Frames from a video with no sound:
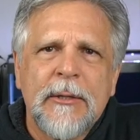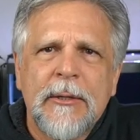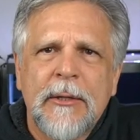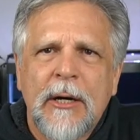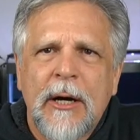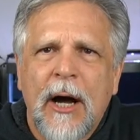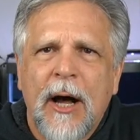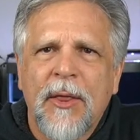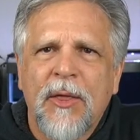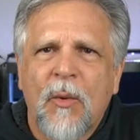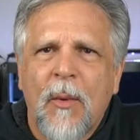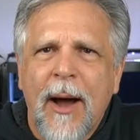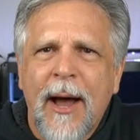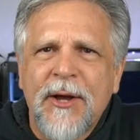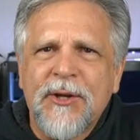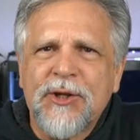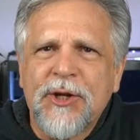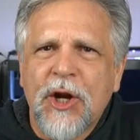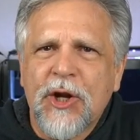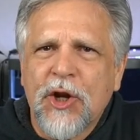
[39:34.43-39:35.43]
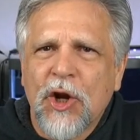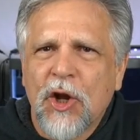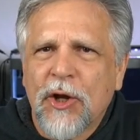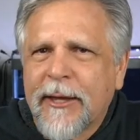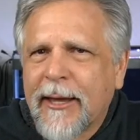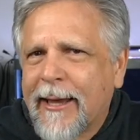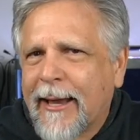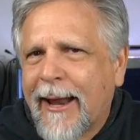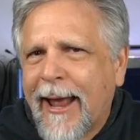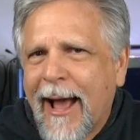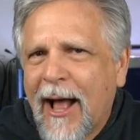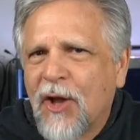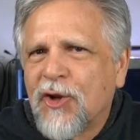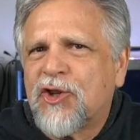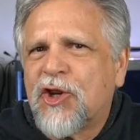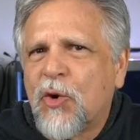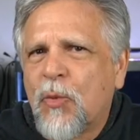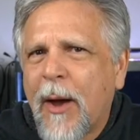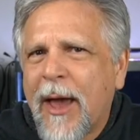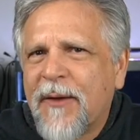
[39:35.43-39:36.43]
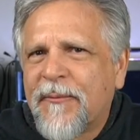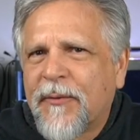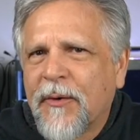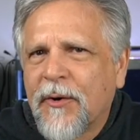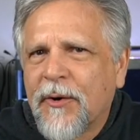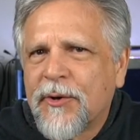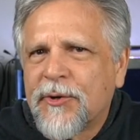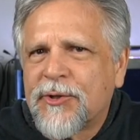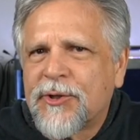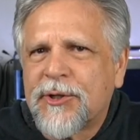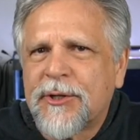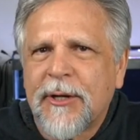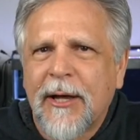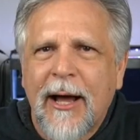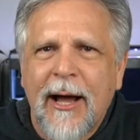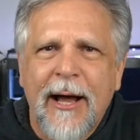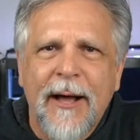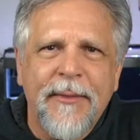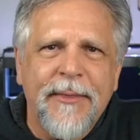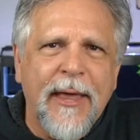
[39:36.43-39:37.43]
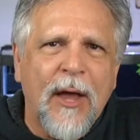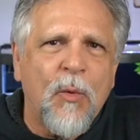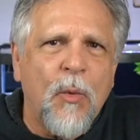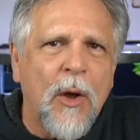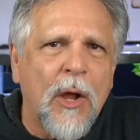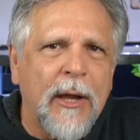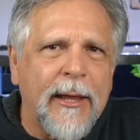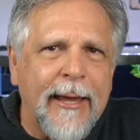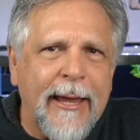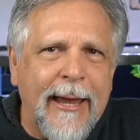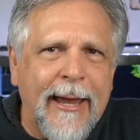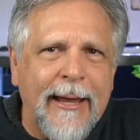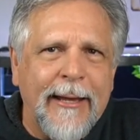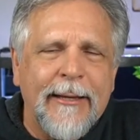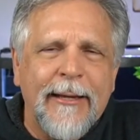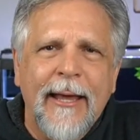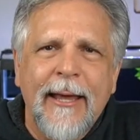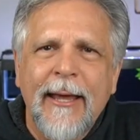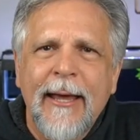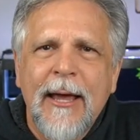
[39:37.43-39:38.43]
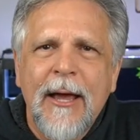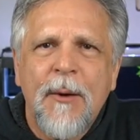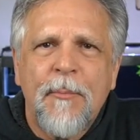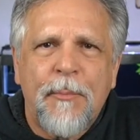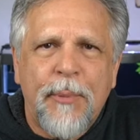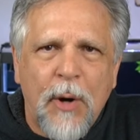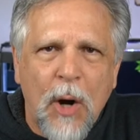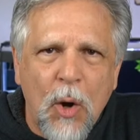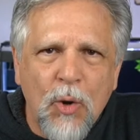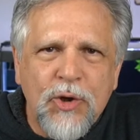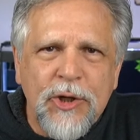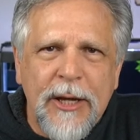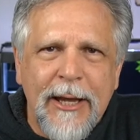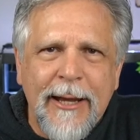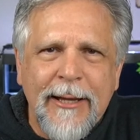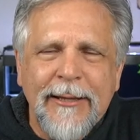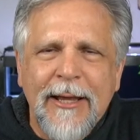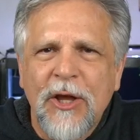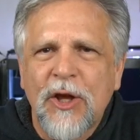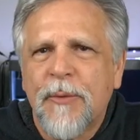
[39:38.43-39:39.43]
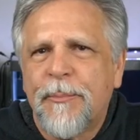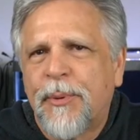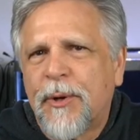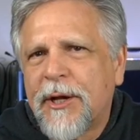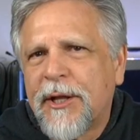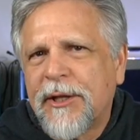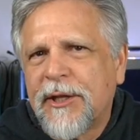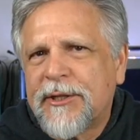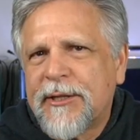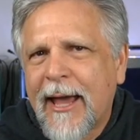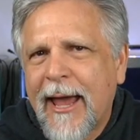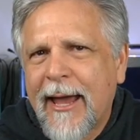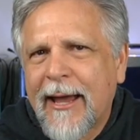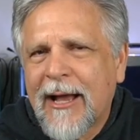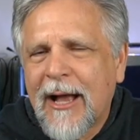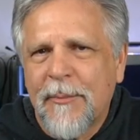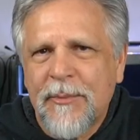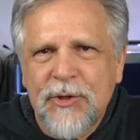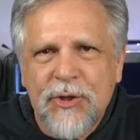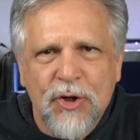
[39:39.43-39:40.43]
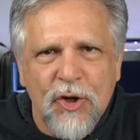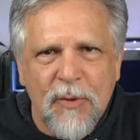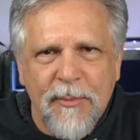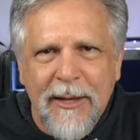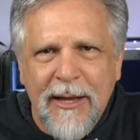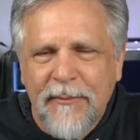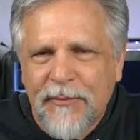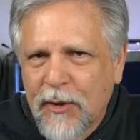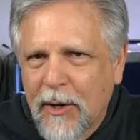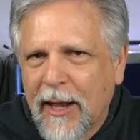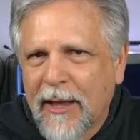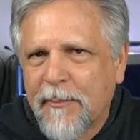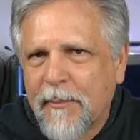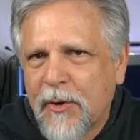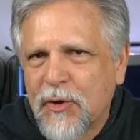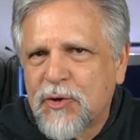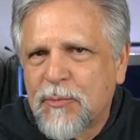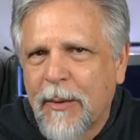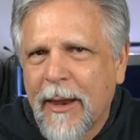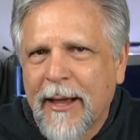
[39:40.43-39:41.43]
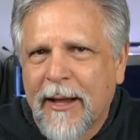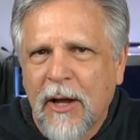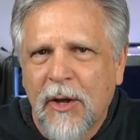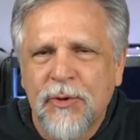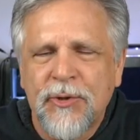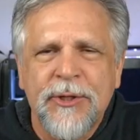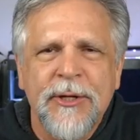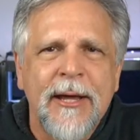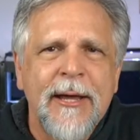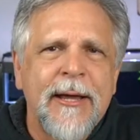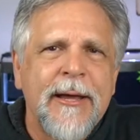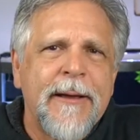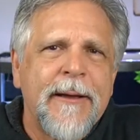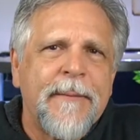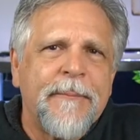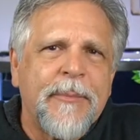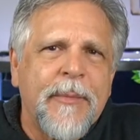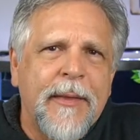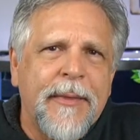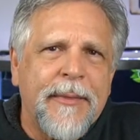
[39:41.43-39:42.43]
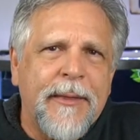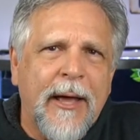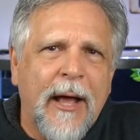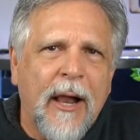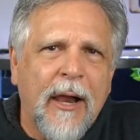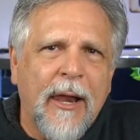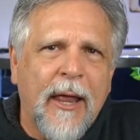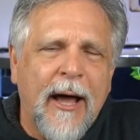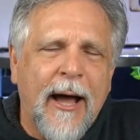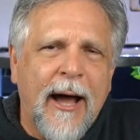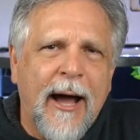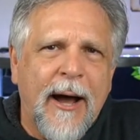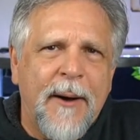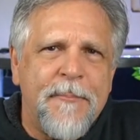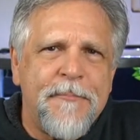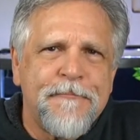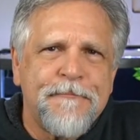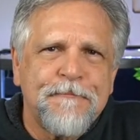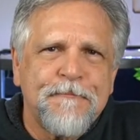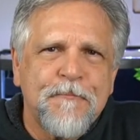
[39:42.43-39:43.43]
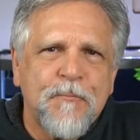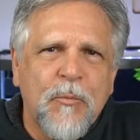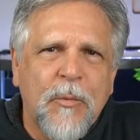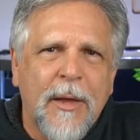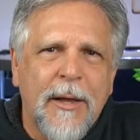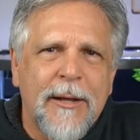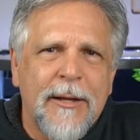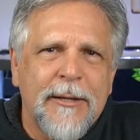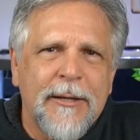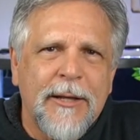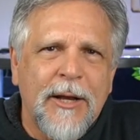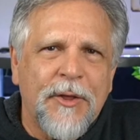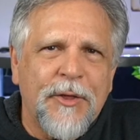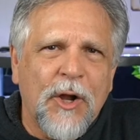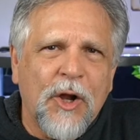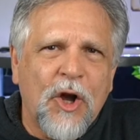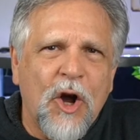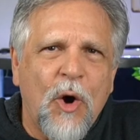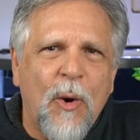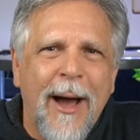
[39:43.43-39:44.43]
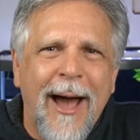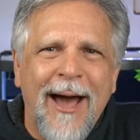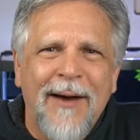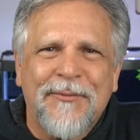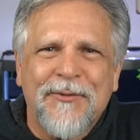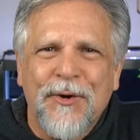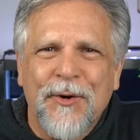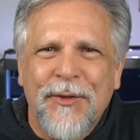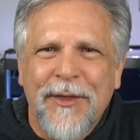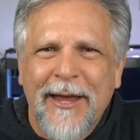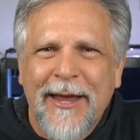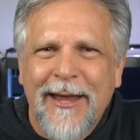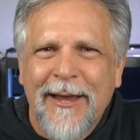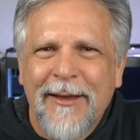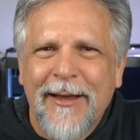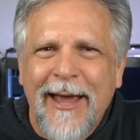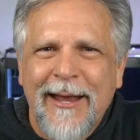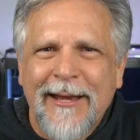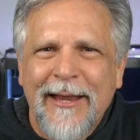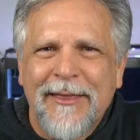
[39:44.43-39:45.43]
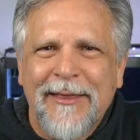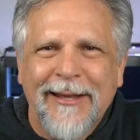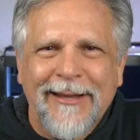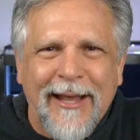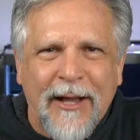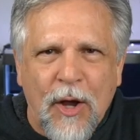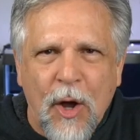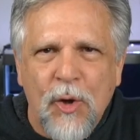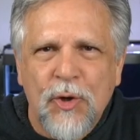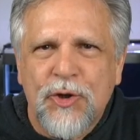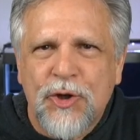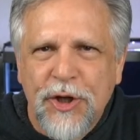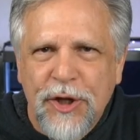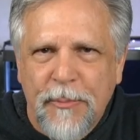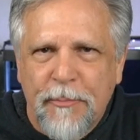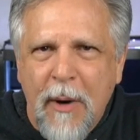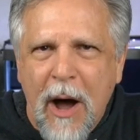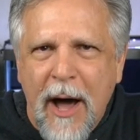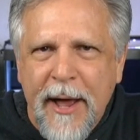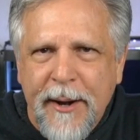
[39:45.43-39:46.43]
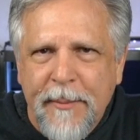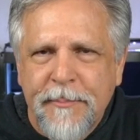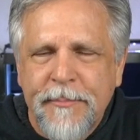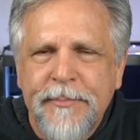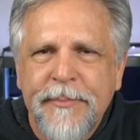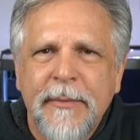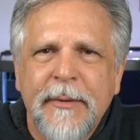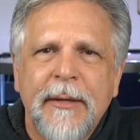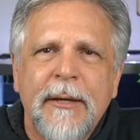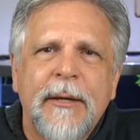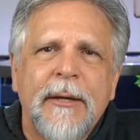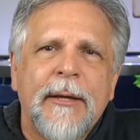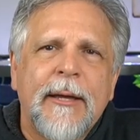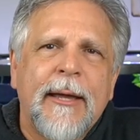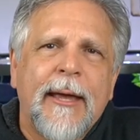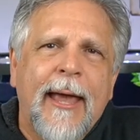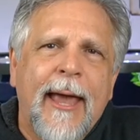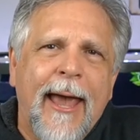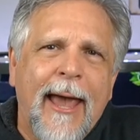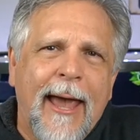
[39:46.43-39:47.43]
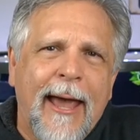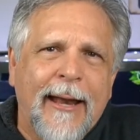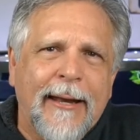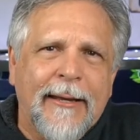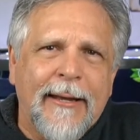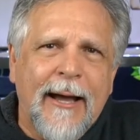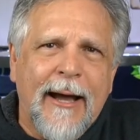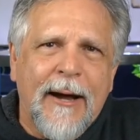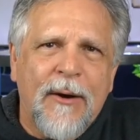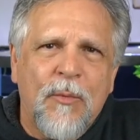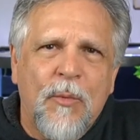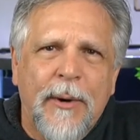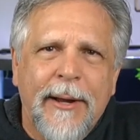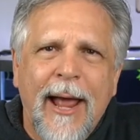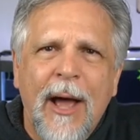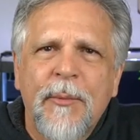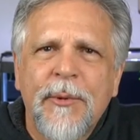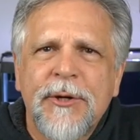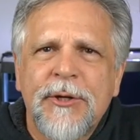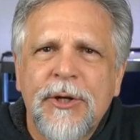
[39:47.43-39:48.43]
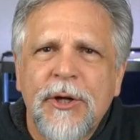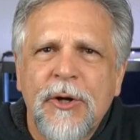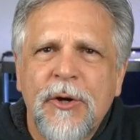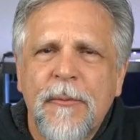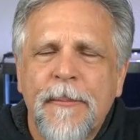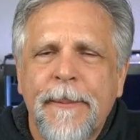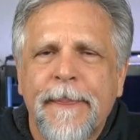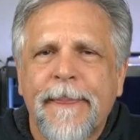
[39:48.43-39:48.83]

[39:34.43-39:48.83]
otherwise, you know, you're looking at algae wafers. Uh, they will eat protein that you put in the tank. I'm assuming if they're like most plecos, they'll, um, you know, they'll go after the anything that goes to the bottom. And what I would do